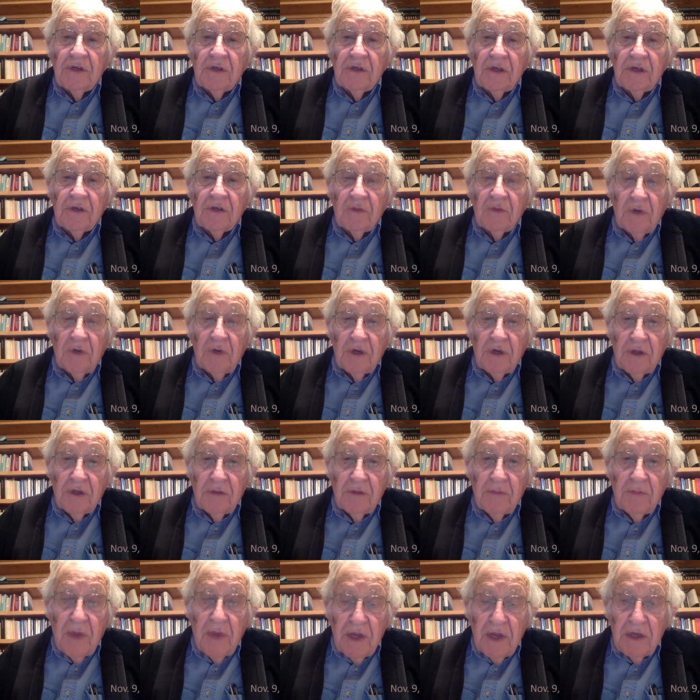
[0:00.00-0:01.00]
That's one of the
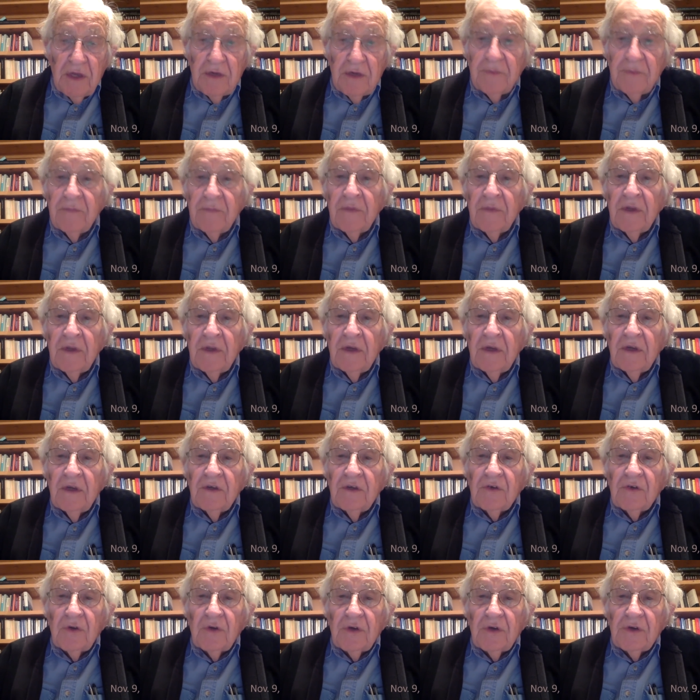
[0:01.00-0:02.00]
main
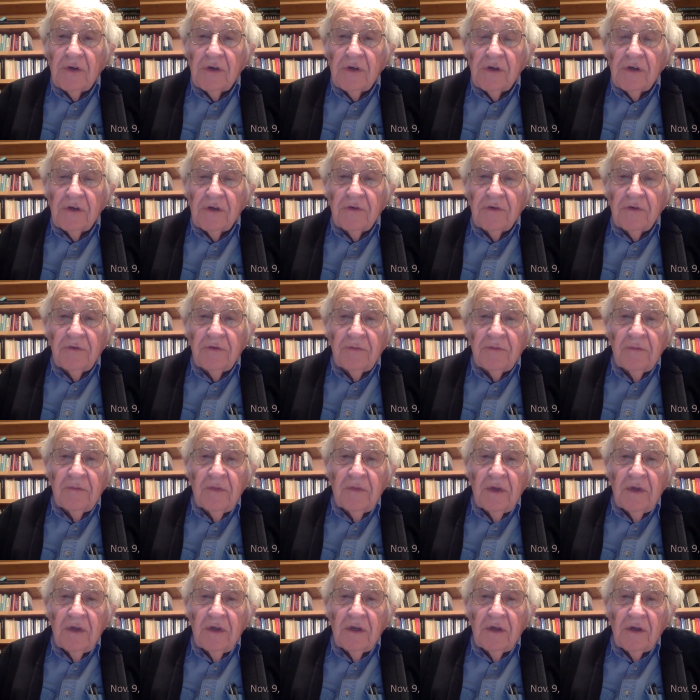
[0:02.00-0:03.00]
sources of
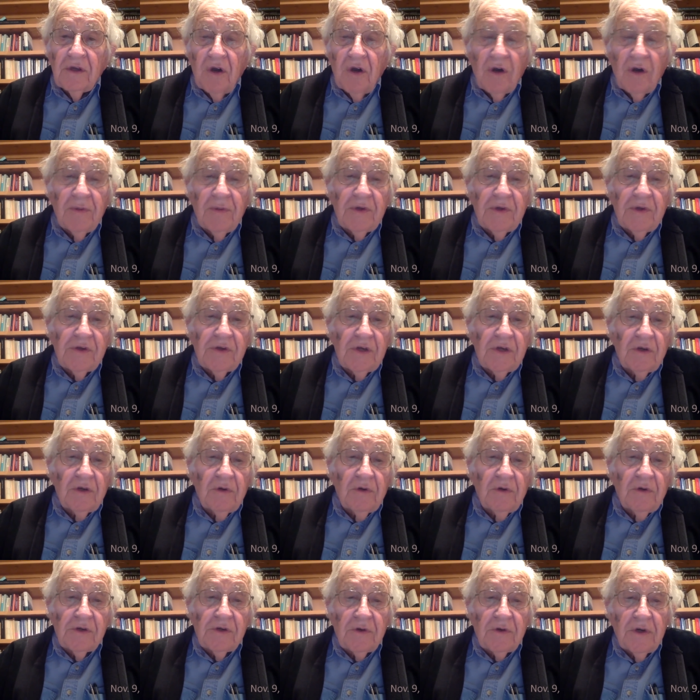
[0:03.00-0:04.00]
carbon
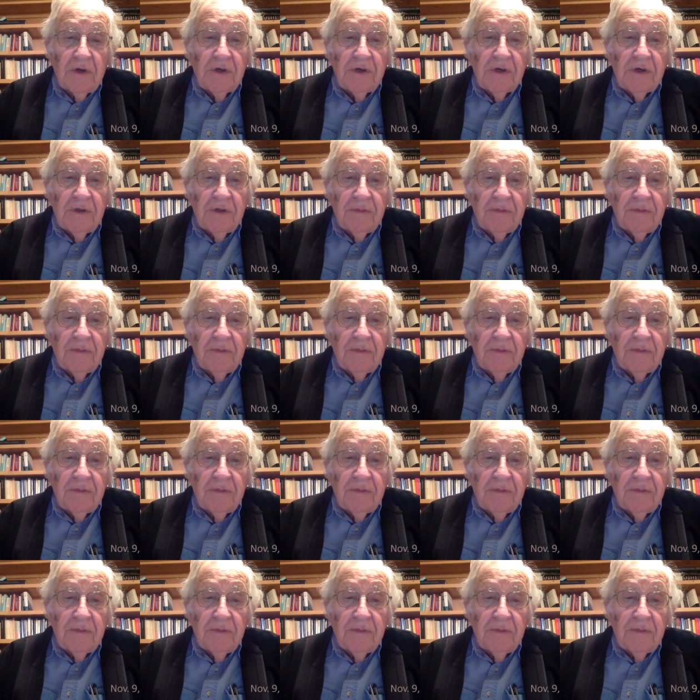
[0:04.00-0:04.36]
sequestration.